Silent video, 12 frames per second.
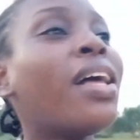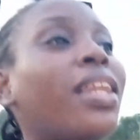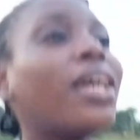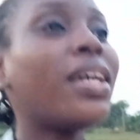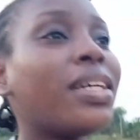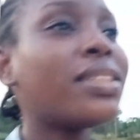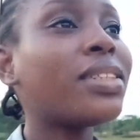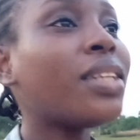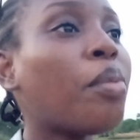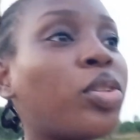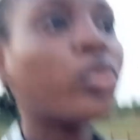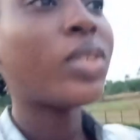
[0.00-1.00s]
Like, the
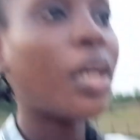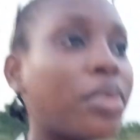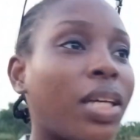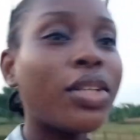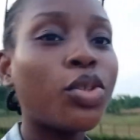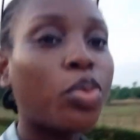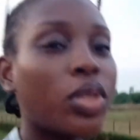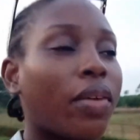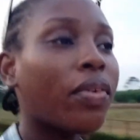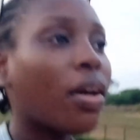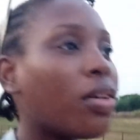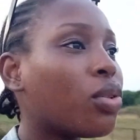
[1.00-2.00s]
amount of times that SOPs
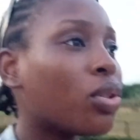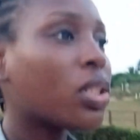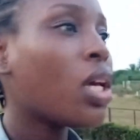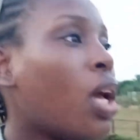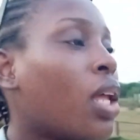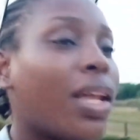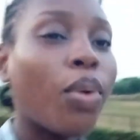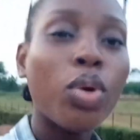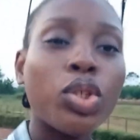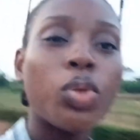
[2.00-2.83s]
have carried us, like, one